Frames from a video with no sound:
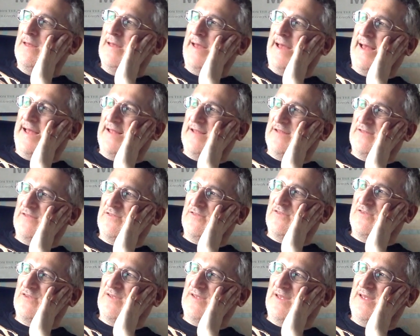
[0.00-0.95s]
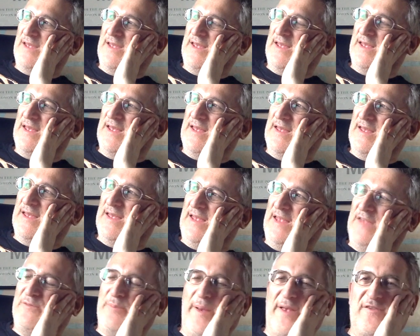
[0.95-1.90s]
and
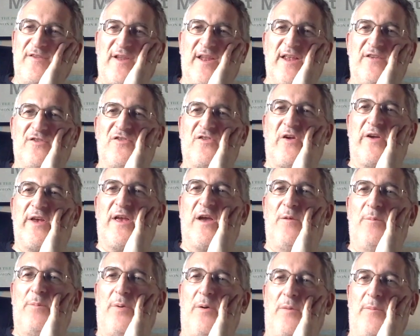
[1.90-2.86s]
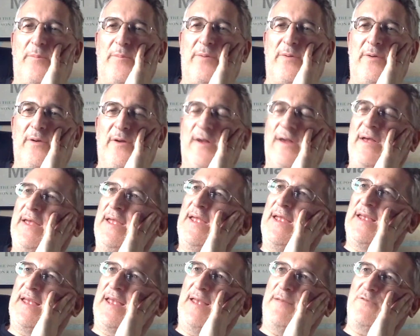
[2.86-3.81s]
he's basically a psychopomp.
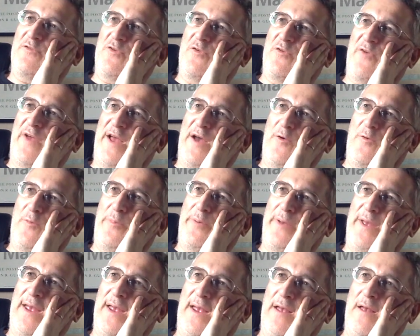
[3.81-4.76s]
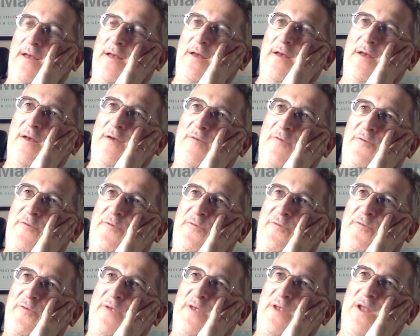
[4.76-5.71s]
He keeps sort of helping,
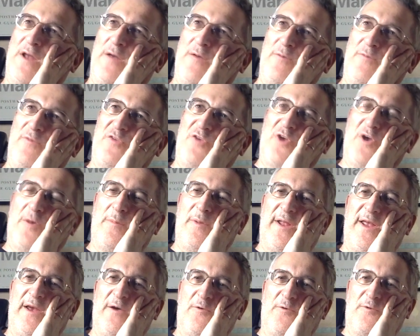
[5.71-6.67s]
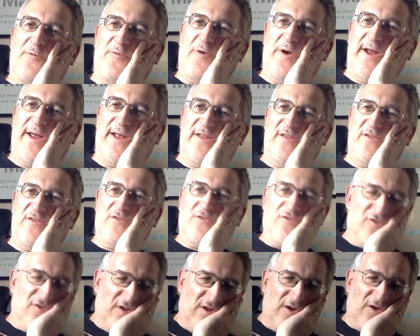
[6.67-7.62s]
you know, terminally ill
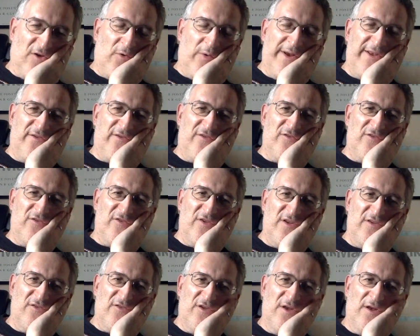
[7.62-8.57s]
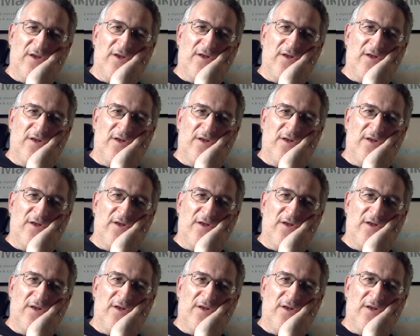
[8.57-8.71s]
friends and acquaintances.